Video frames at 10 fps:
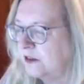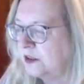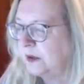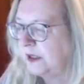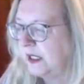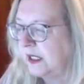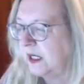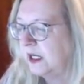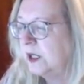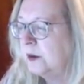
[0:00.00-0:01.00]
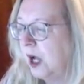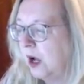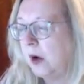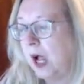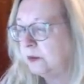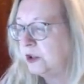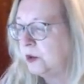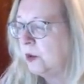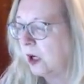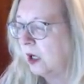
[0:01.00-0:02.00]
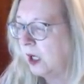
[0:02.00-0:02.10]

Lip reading: is Sputnik. I'm sure.